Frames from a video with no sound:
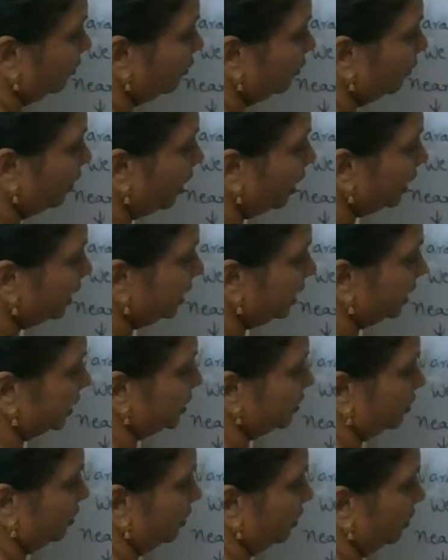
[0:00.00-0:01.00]
For it
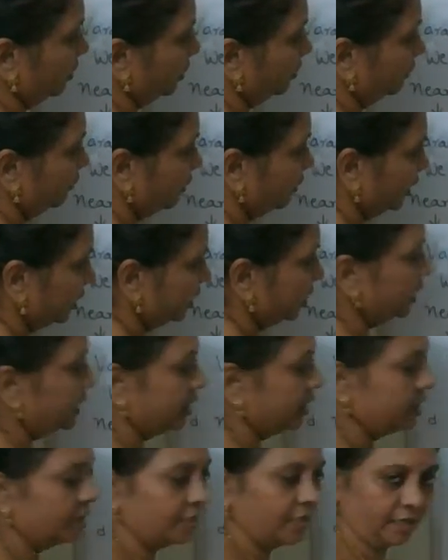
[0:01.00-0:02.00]
is wrong. Further
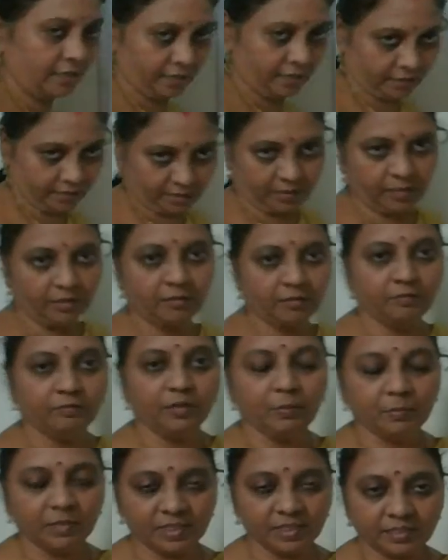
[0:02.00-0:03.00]
is correct.
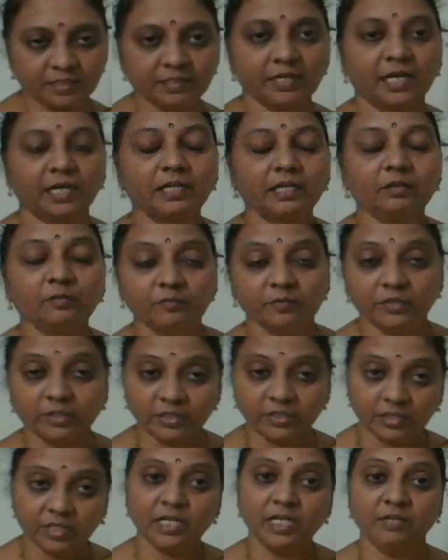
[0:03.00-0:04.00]
We must get
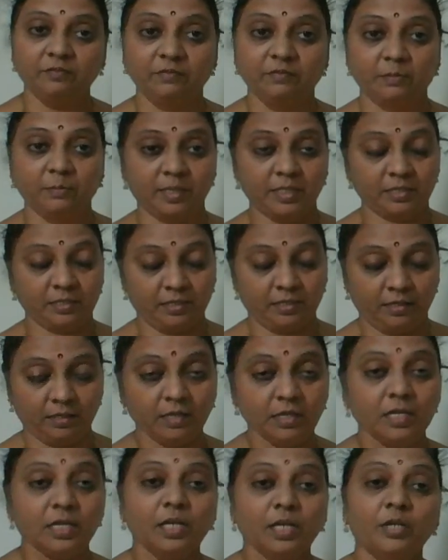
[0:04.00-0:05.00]
further information.
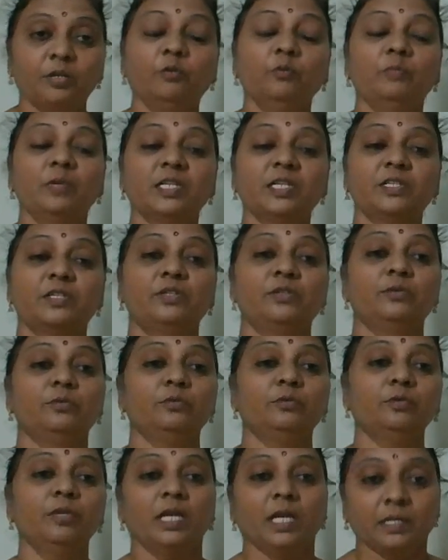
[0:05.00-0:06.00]
You must
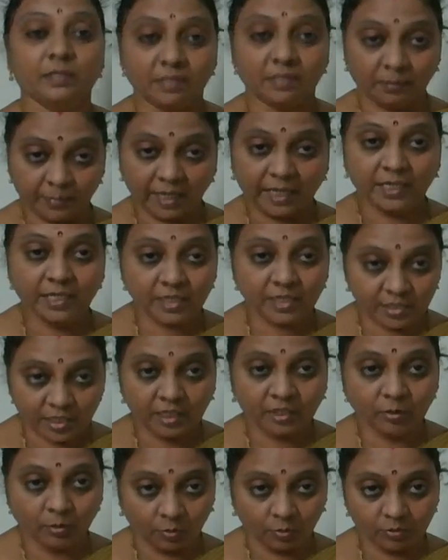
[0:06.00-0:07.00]
do some
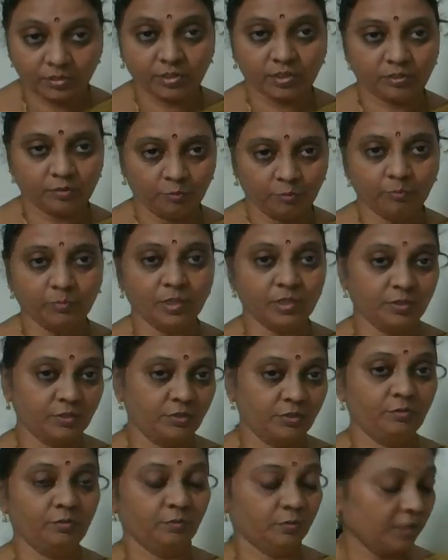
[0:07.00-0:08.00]
additional courses. You
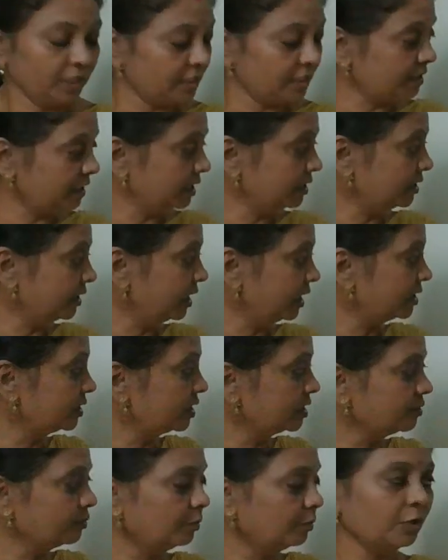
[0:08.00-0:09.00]
must do. In such
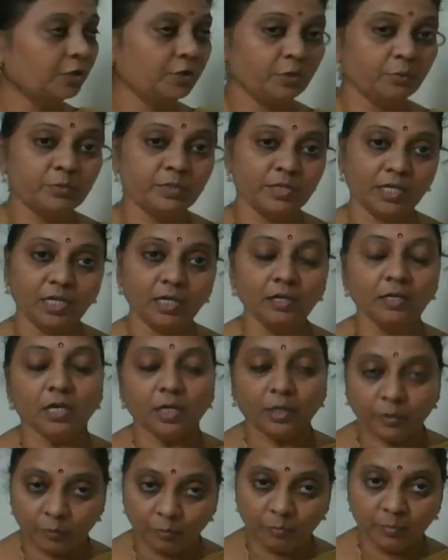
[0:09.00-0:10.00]
cases, what do you say?
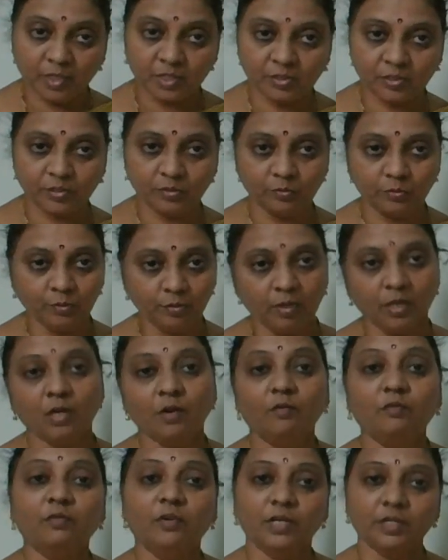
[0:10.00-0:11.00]
You must do
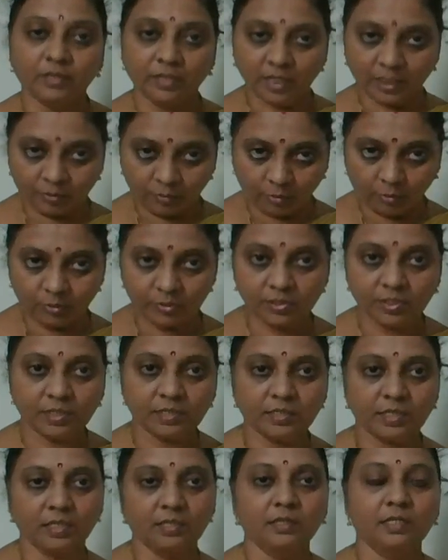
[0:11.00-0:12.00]
further
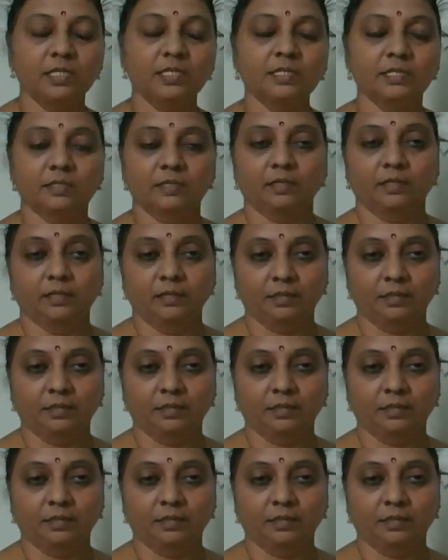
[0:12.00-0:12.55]
courses in this